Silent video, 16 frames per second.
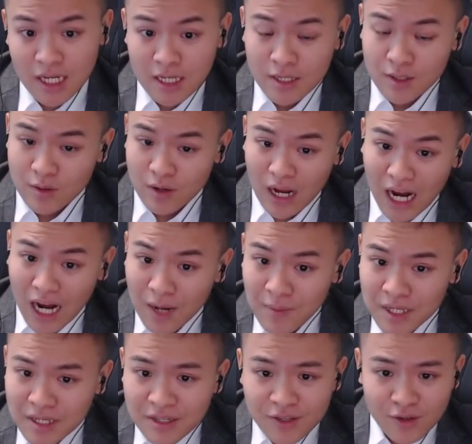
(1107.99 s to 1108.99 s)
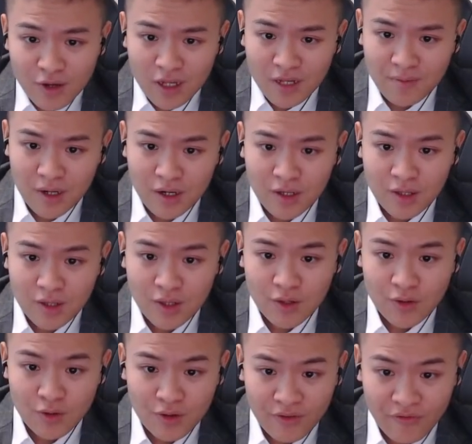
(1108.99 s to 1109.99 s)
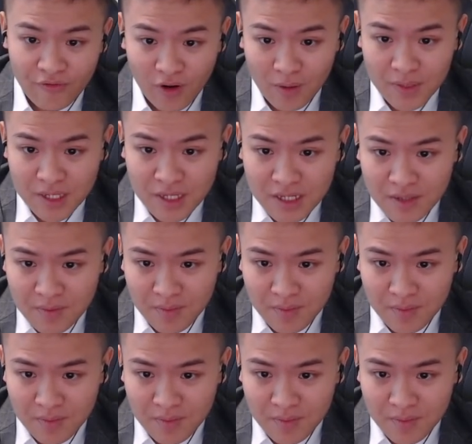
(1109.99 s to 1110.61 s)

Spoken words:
So harmony is not about uniformity,